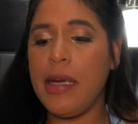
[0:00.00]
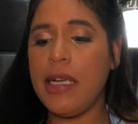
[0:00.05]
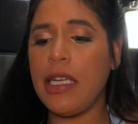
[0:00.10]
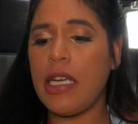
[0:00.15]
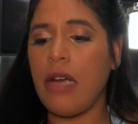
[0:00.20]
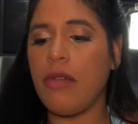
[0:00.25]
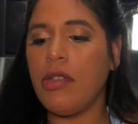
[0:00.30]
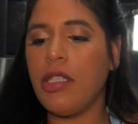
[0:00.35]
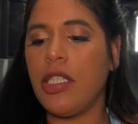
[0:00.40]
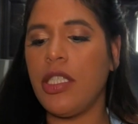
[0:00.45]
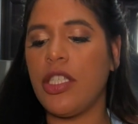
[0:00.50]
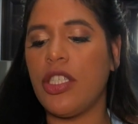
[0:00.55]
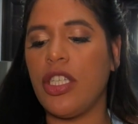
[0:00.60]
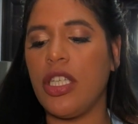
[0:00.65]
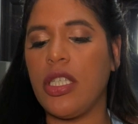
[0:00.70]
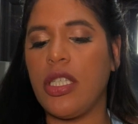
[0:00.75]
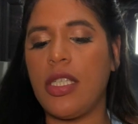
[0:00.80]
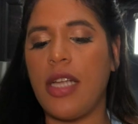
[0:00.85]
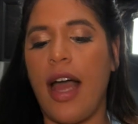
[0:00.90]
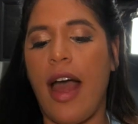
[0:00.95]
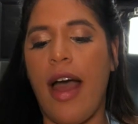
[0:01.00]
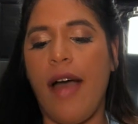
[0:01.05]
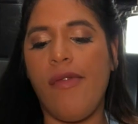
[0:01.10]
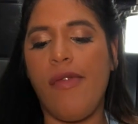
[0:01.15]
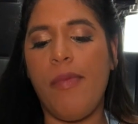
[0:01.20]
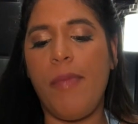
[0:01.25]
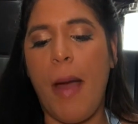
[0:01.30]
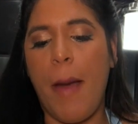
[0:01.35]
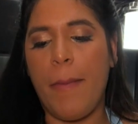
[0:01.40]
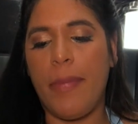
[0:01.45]
I would suggest to have a
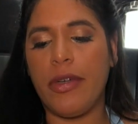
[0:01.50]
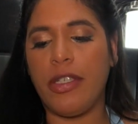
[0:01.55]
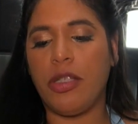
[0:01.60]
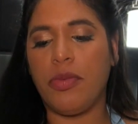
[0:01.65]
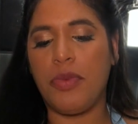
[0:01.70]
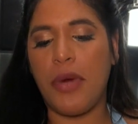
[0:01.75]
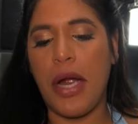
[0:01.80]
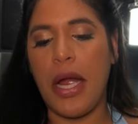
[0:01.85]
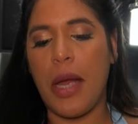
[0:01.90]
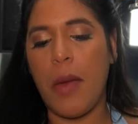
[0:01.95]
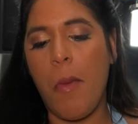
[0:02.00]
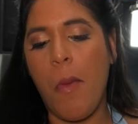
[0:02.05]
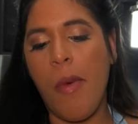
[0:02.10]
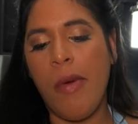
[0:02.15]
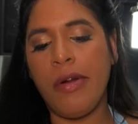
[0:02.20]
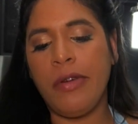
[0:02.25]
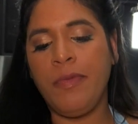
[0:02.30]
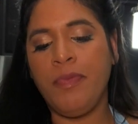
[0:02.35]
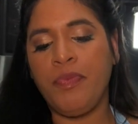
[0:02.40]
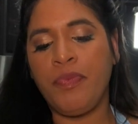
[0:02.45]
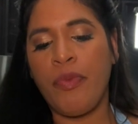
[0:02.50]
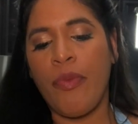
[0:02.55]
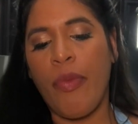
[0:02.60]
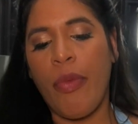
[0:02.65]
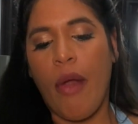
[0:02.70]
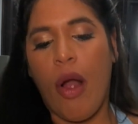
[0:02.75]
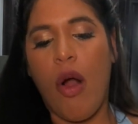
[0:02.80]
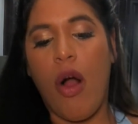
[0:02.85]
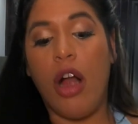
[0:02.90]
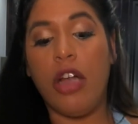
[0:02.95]
pepper spray
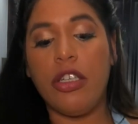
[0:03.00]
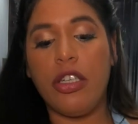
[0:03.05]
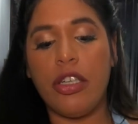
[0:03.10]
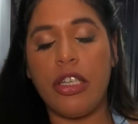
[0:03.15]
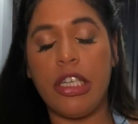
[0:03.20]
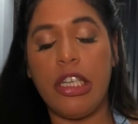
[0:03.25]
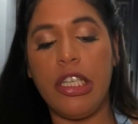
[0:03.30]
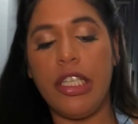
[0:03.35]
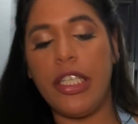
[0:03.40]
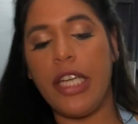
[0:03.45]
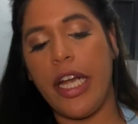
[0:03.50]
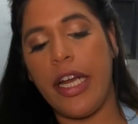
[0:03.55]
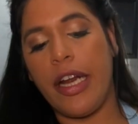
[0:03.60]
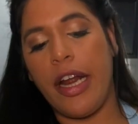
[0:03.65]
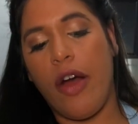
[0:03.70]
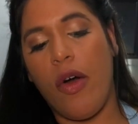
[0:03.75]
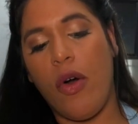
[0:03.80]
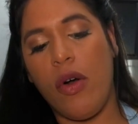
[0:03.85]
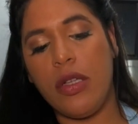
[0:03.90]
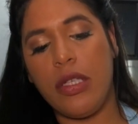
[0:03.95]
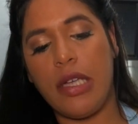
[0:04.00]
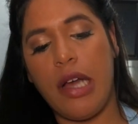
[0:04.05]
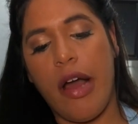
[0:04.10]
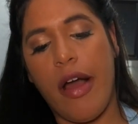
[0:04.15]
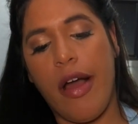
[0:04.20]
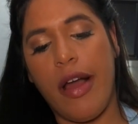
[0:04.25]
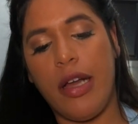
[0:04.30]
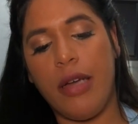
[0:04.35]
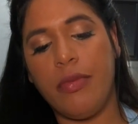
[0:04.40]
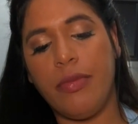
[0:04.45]
on your keychain at all
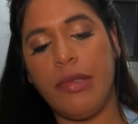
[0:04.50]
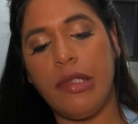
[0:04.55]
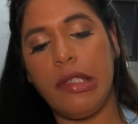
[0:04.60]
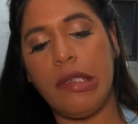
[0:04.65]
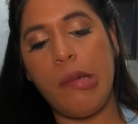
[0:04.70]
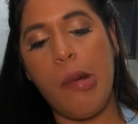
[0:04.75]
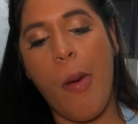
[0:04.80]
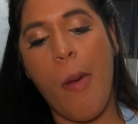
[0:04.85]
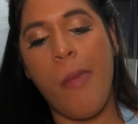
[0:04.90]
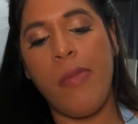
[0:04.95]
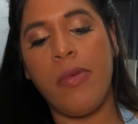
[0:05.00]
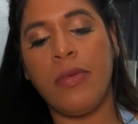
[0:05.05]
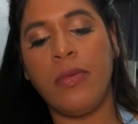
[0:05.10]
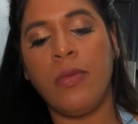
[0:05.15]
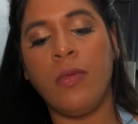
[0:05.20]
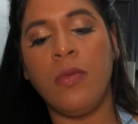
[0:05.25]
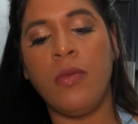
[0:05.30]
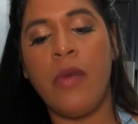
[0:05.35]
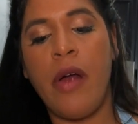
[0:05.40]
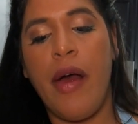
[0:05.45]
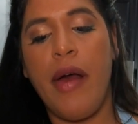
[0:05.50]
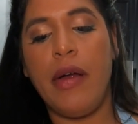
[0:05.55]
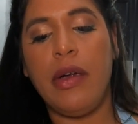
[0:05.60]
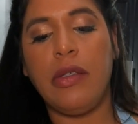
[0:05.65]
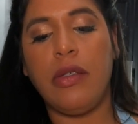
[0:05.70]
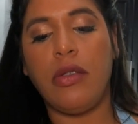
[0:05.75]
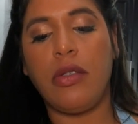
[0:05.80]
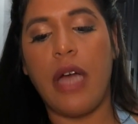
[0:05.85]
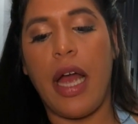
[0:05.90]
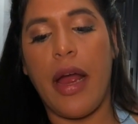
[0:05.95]
times.
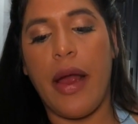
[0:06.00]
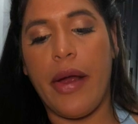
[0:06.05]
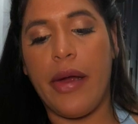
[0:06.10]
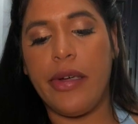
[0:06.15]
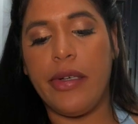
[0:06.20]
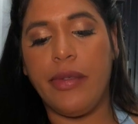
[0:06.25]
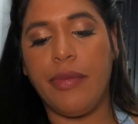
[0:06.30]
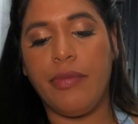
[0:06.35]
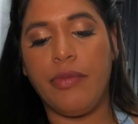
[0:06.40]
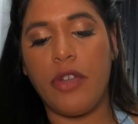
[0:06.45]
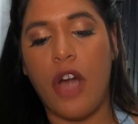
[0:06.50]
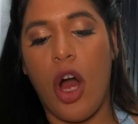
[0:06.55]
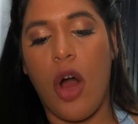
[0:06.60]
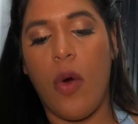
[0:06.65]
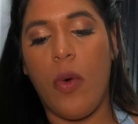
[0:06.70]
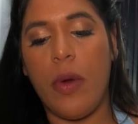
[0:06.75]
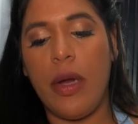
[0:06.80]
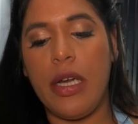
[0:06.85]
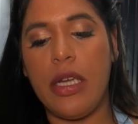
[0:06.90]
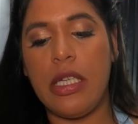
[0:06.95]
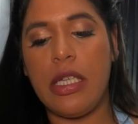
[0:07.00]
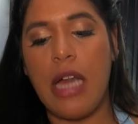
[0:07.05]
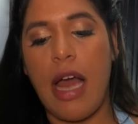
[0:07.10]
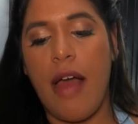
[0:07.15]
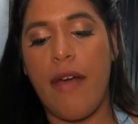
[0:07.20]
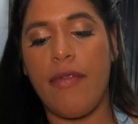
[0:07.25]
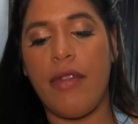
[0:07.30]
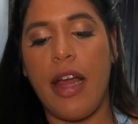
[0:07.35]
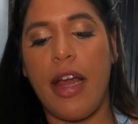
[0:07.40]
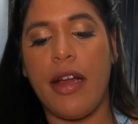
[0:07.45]
and always
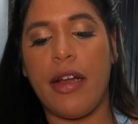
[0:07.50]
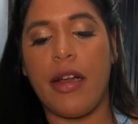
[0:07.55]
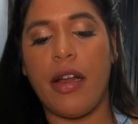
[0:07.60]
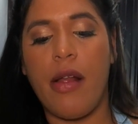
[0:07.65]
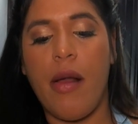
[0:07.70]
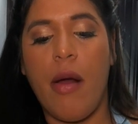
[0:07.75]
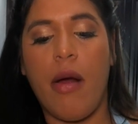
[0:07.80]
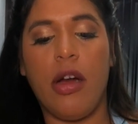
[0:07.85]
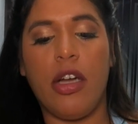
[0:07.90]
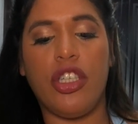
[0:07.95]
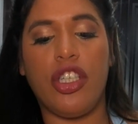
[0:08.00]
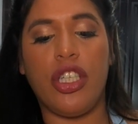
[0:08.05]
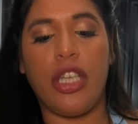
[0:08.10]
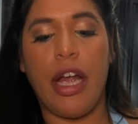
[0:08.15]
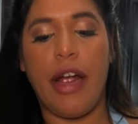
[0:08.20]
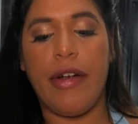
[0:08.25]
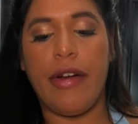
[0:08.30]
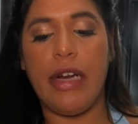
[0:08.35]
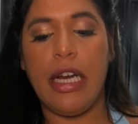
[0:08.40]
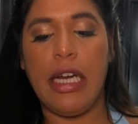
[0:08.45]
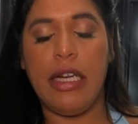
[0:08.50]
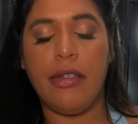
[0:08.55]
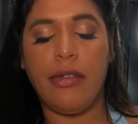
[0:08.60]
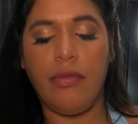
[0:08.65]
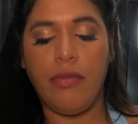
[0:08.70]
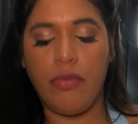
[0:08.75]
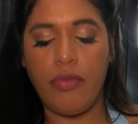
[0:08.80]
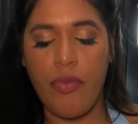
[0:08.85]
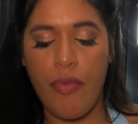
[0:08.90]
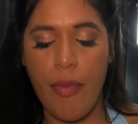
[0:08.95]
have like a sharing
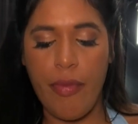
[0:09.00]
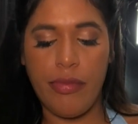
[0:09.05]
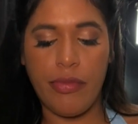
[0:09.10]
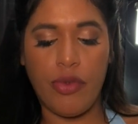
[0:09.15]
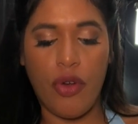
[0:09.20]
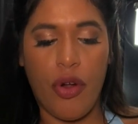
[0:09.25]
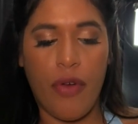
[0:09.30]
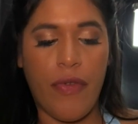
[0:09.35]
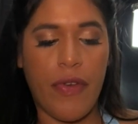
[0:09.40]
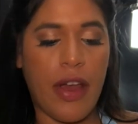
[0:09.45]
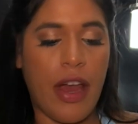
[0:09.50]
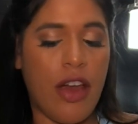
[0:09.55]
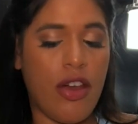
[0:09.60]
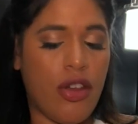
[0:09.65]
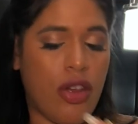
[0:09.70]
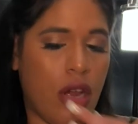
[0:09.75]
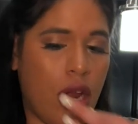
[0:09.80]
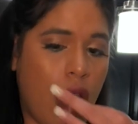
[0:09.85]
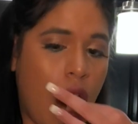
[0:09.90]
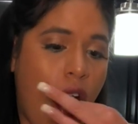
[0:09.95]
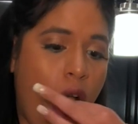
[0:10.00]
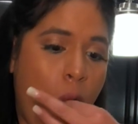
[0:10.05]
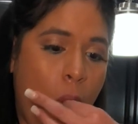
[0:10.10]
notification,